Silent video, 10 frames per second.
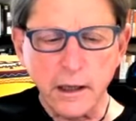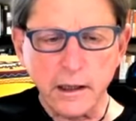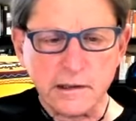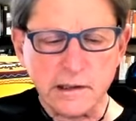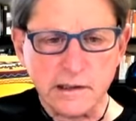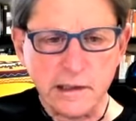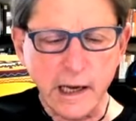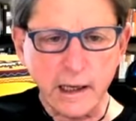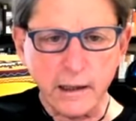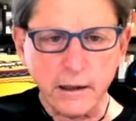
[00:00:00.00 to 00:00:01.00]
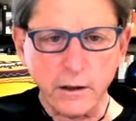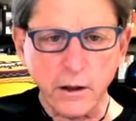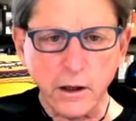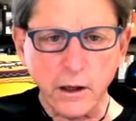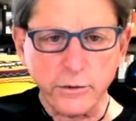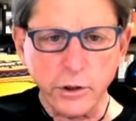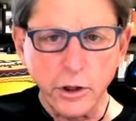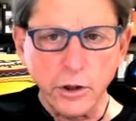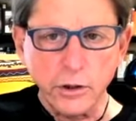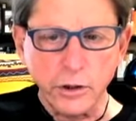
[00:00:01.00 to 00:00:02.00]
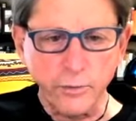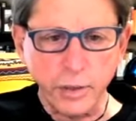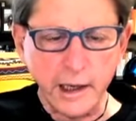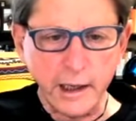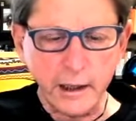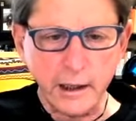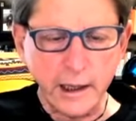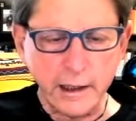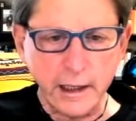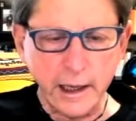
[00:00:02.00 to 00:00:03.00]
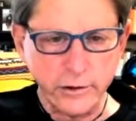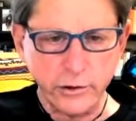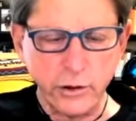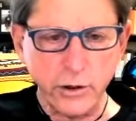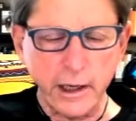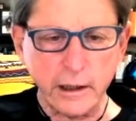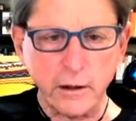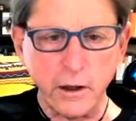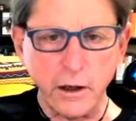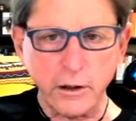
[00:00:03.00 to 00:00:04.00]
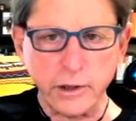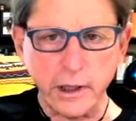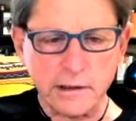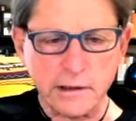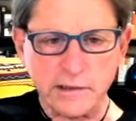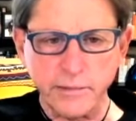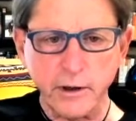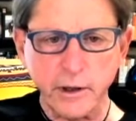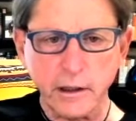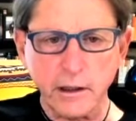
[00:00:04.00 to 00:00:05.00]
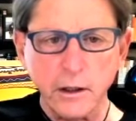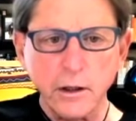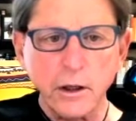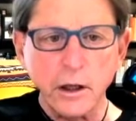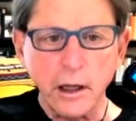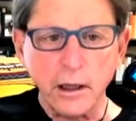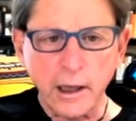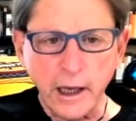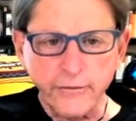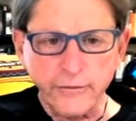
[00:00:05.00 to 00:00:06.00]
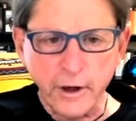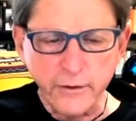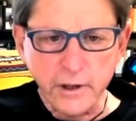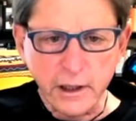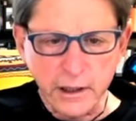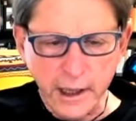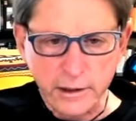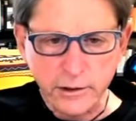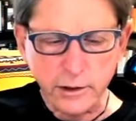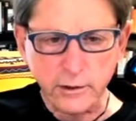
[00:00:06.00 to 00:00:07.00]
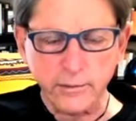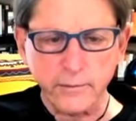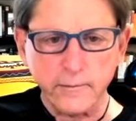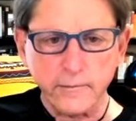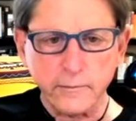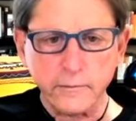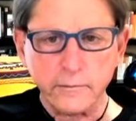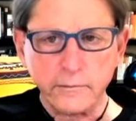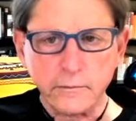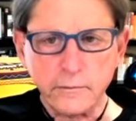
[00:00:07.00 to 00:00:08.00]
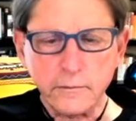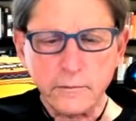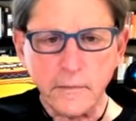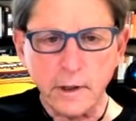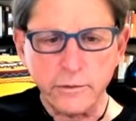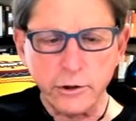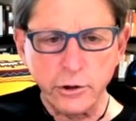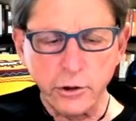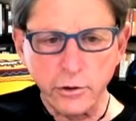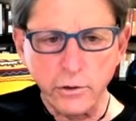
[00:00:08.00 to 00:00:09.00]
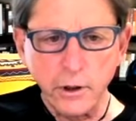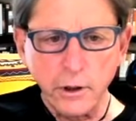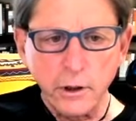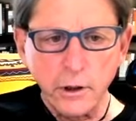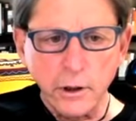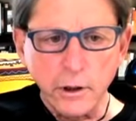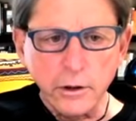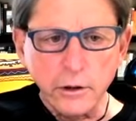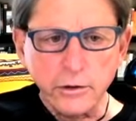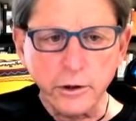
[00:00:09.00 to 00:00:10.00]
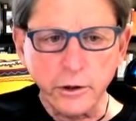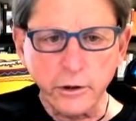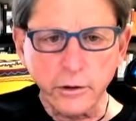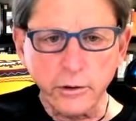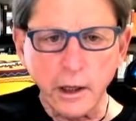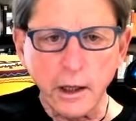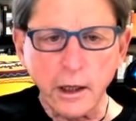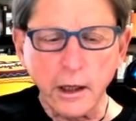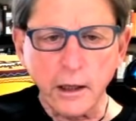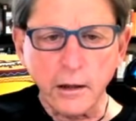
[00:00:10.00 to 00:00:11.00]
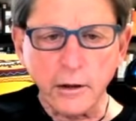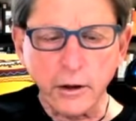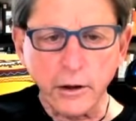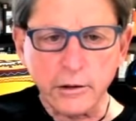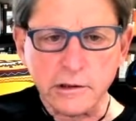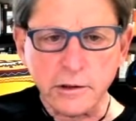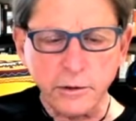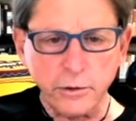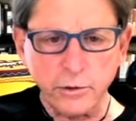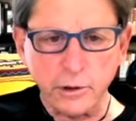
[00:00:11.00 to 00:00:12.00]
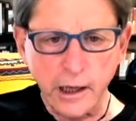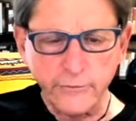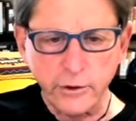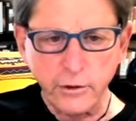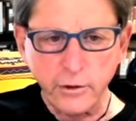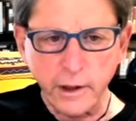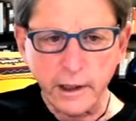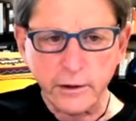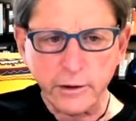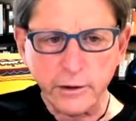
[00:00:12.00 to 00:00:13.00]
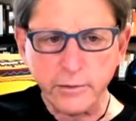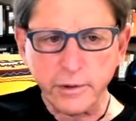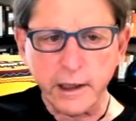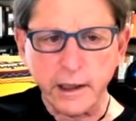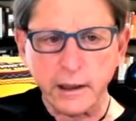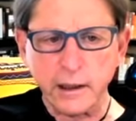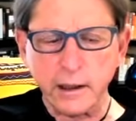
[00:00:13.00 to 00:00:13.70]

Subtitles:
society at large, the planet and nature at large, and spirit. A life of connection to you, to those who love you, and to the planet